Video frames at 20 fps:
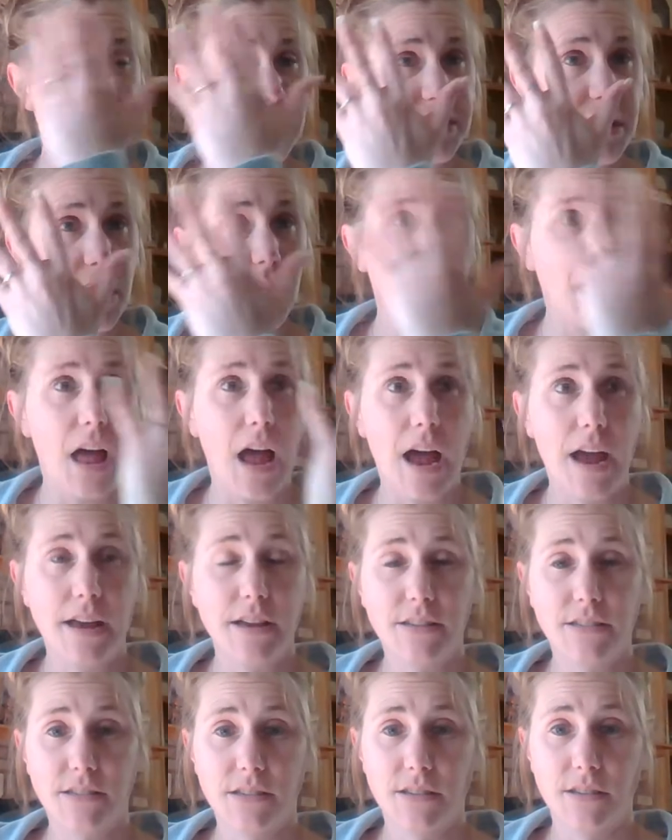physical
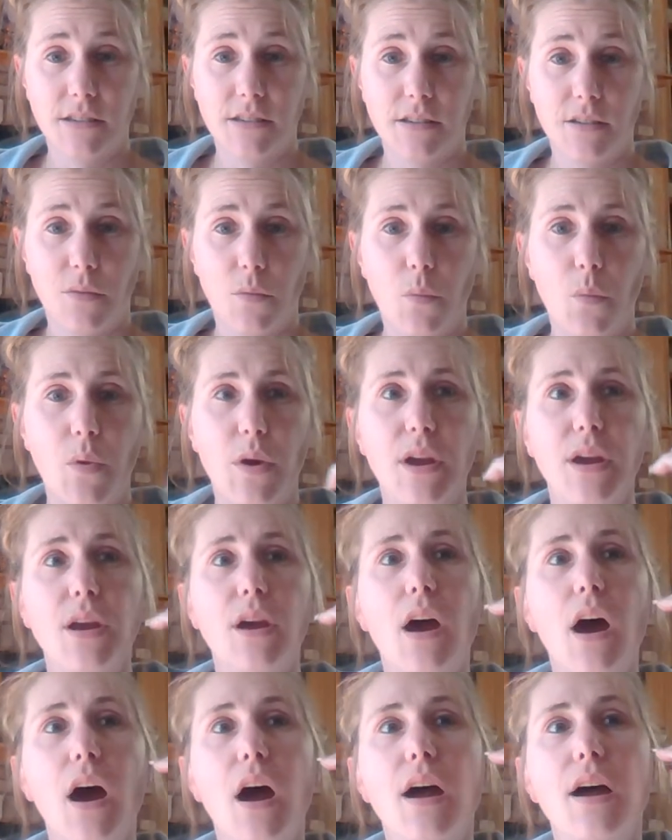eyes,
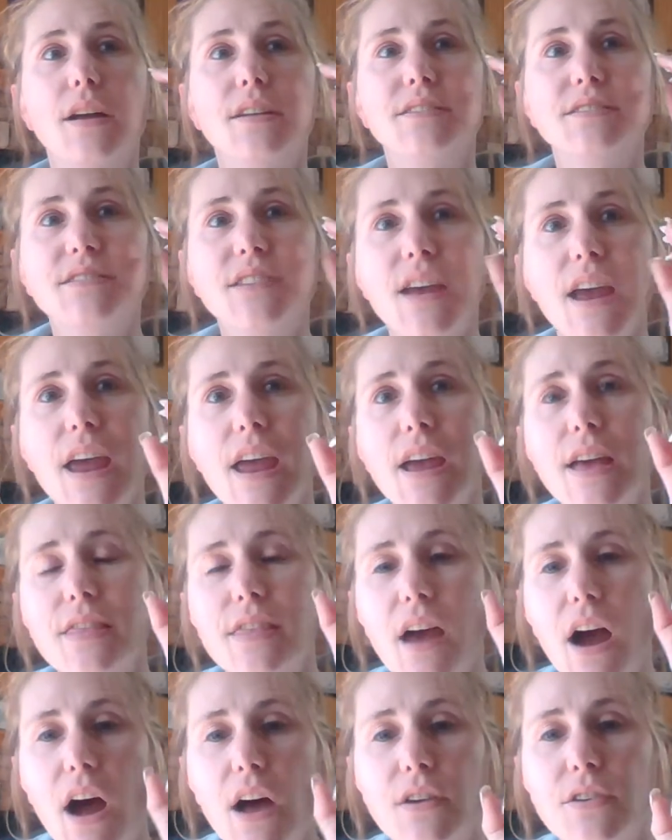we take
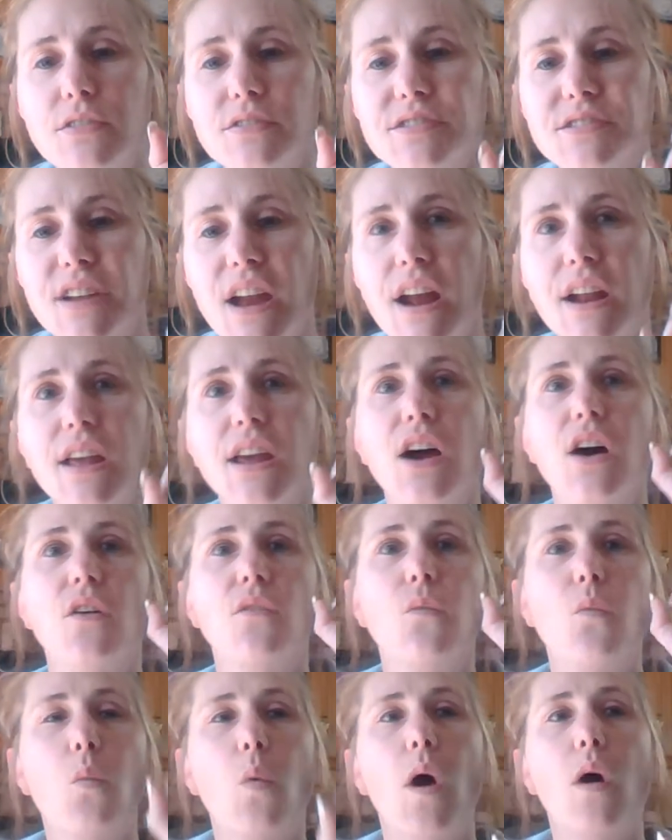the understanding
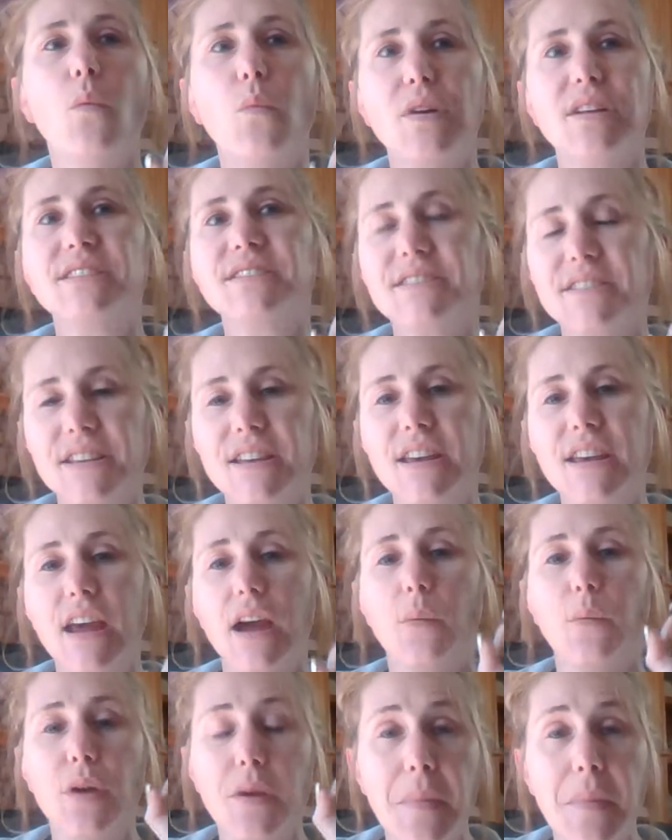of what we see
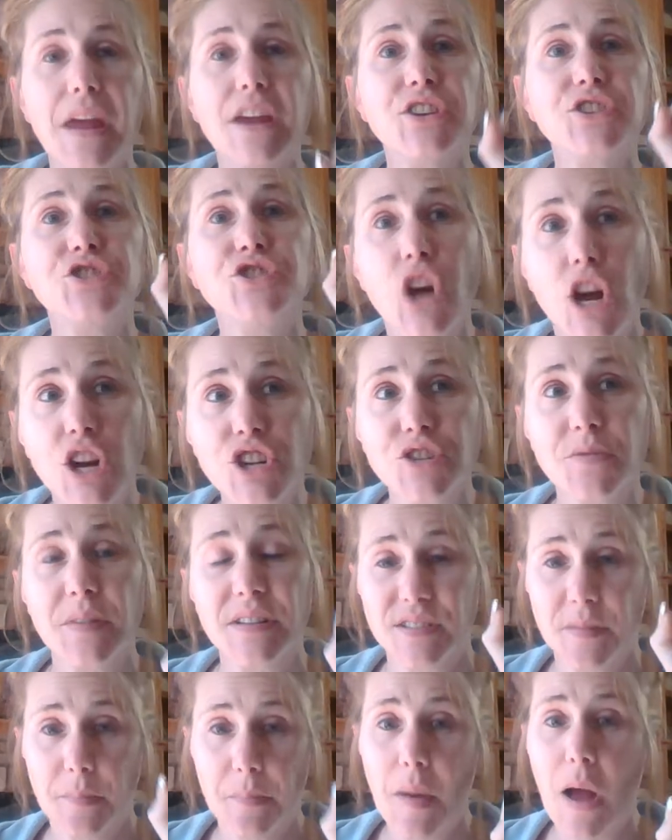and we make
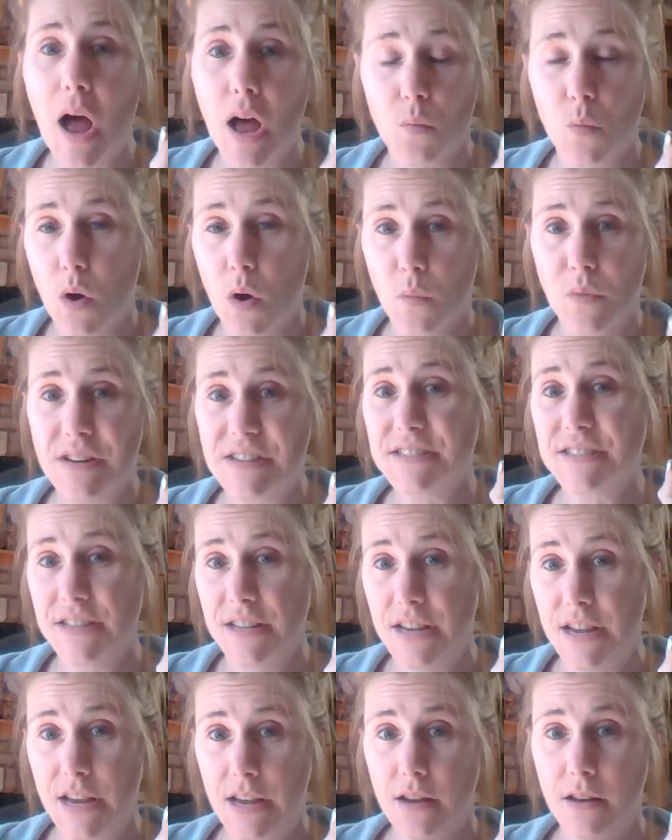judgments upon what we
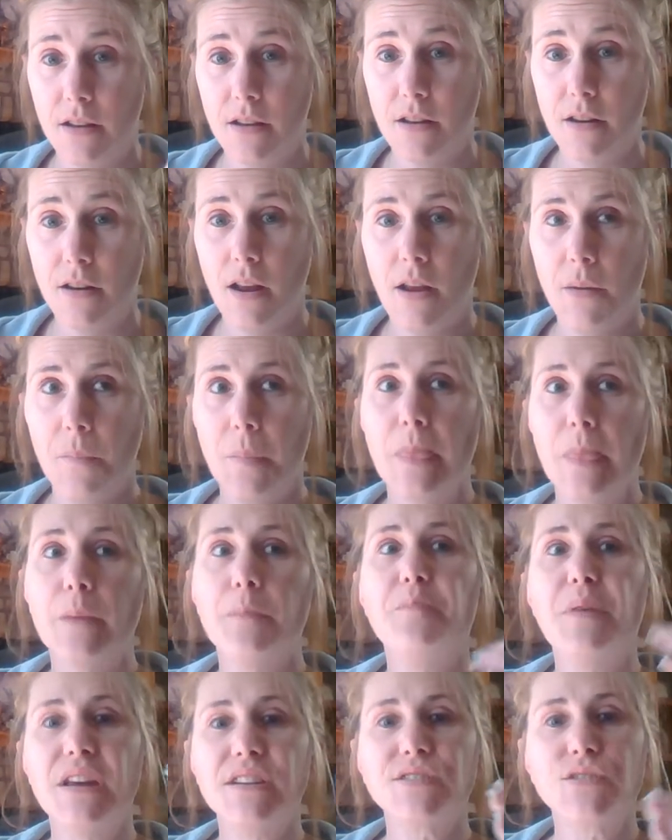see
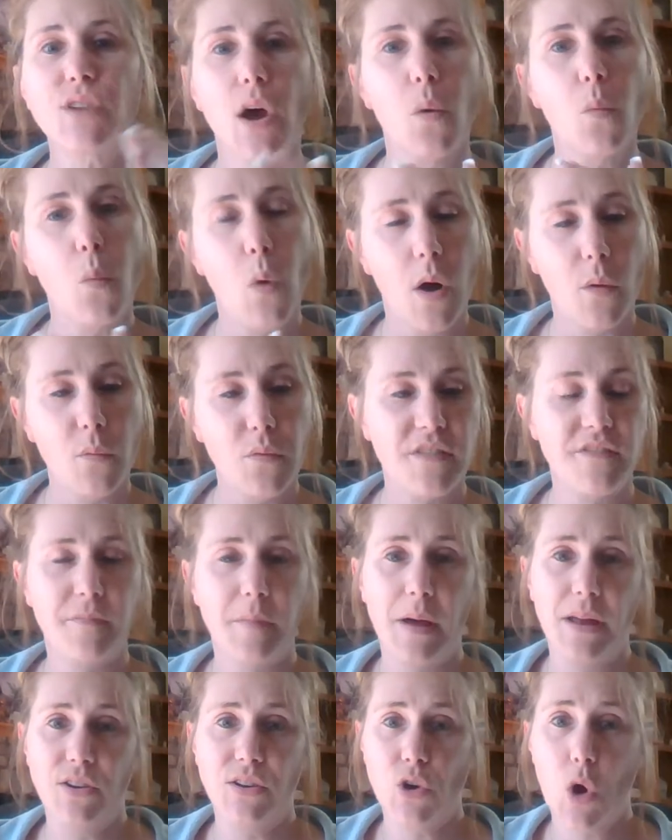based on what
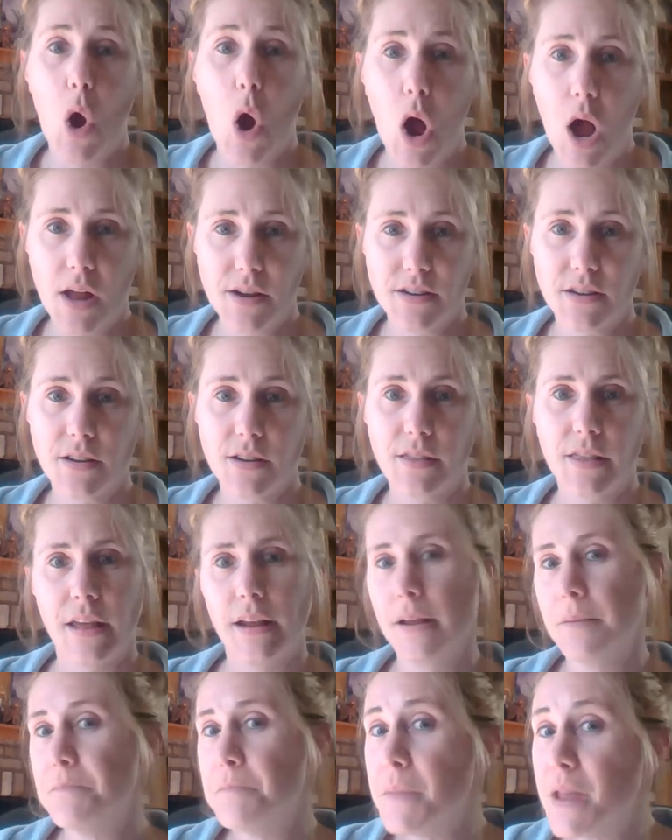we've been taught
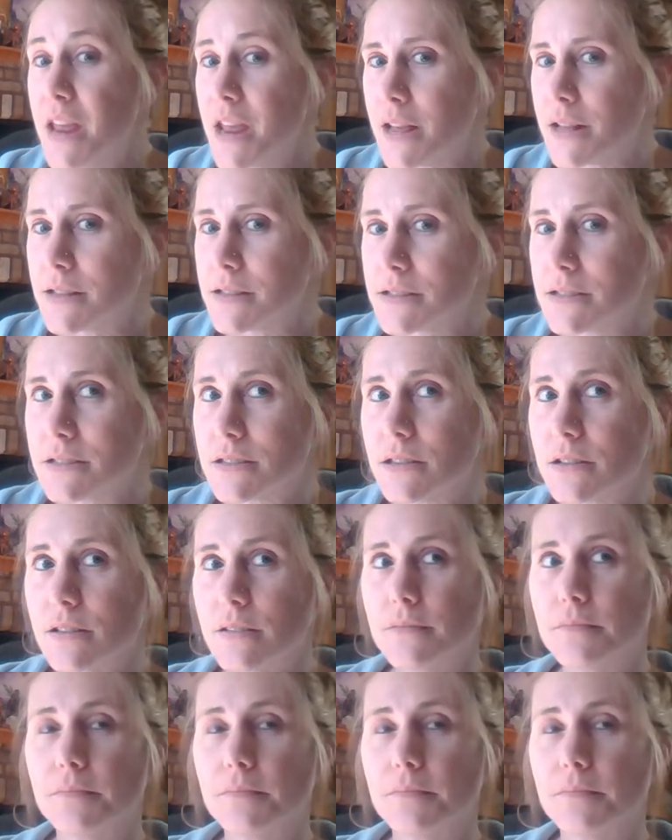that it means.